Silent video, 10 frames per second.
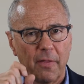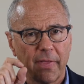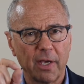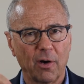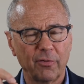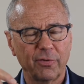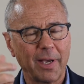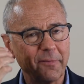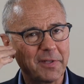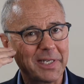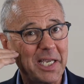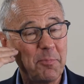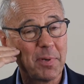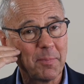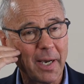they also have to
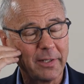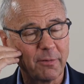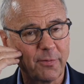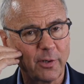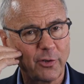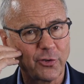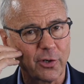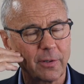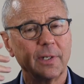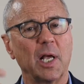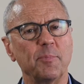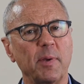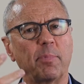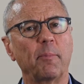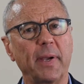keep in mind the furniture and be
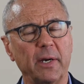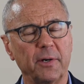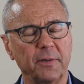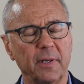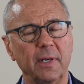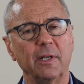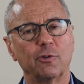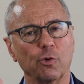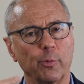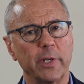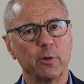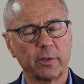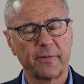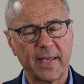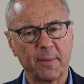prepared to
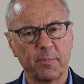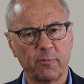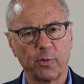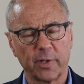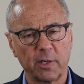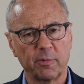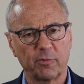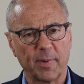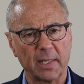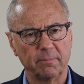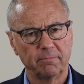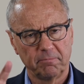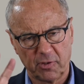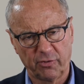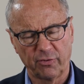reorder that before they respond.
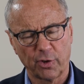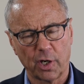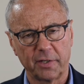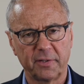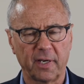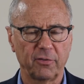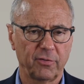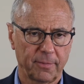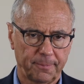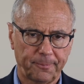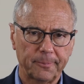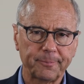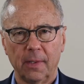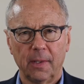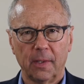This is a hard test.
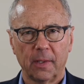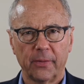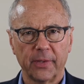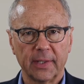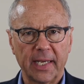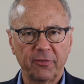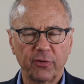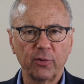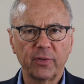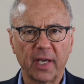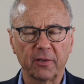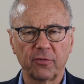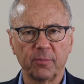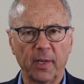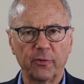The last two
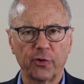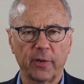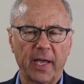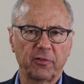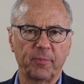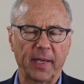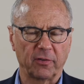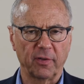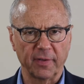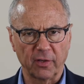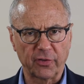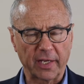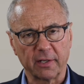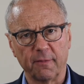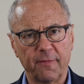tests measure aspects of
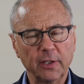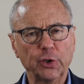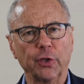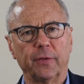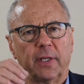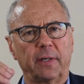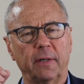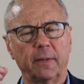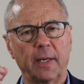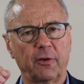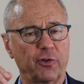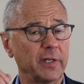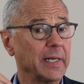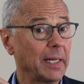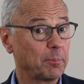executive function that are actually
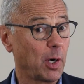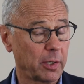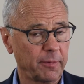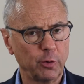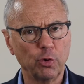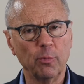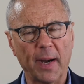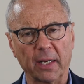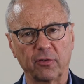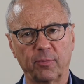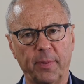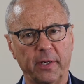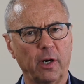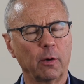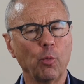not part of the toolbox, but
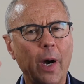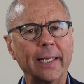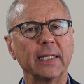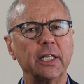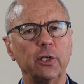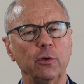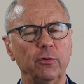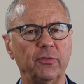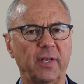are widely used